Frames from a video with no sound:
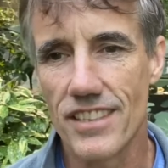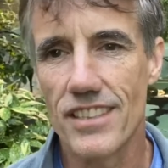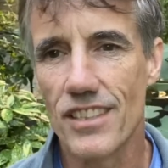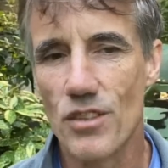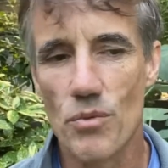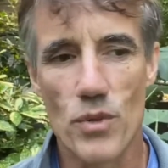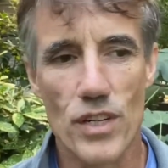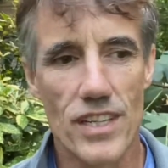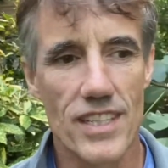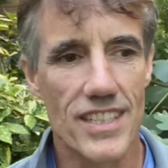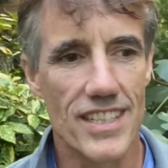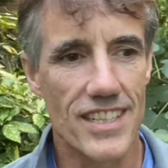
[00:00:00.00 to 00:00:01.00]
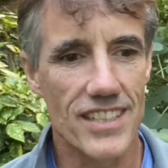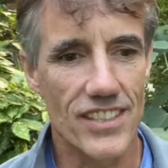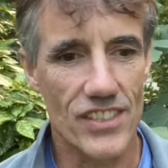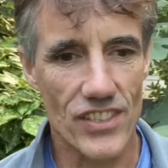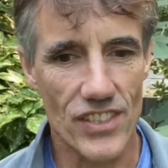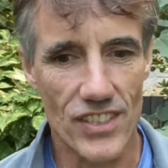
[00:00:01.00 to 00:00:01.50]
to the word, and
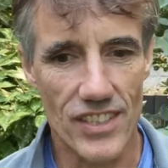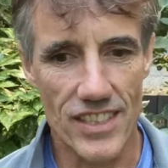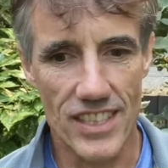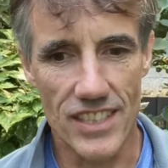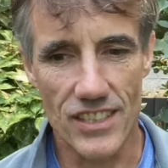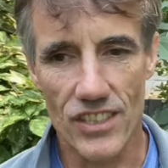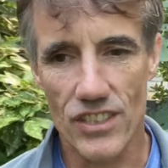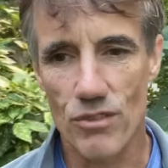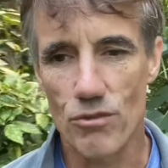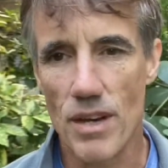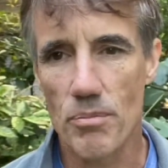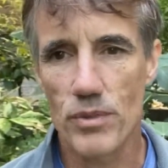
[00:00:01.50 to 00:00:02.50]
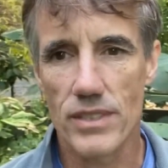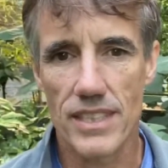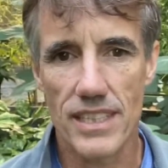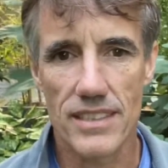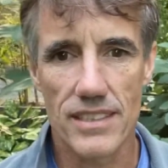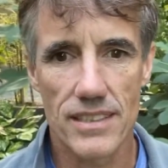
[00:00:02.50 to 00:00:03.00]
understood that it just
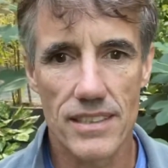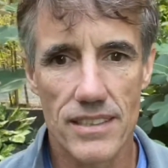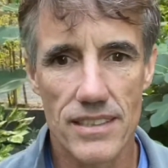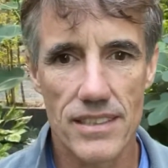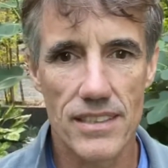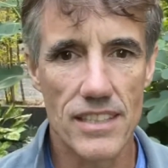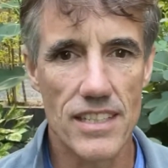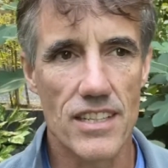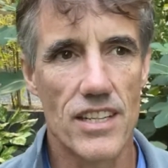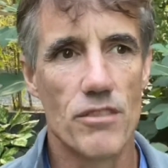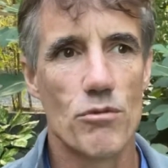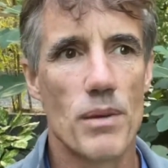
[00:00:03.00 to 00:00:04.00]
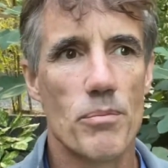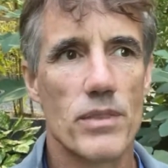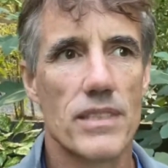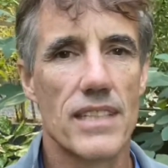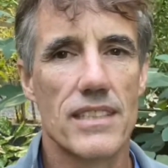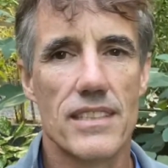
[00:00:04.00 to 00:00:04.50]
represents
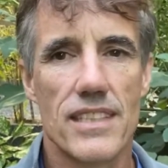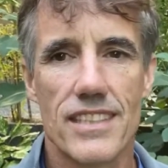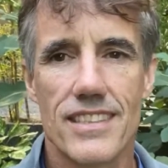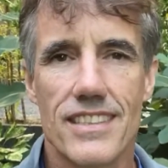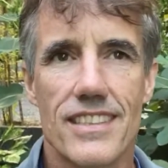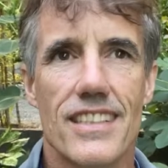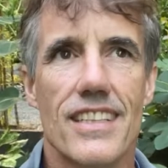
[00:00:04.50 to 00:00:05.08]
this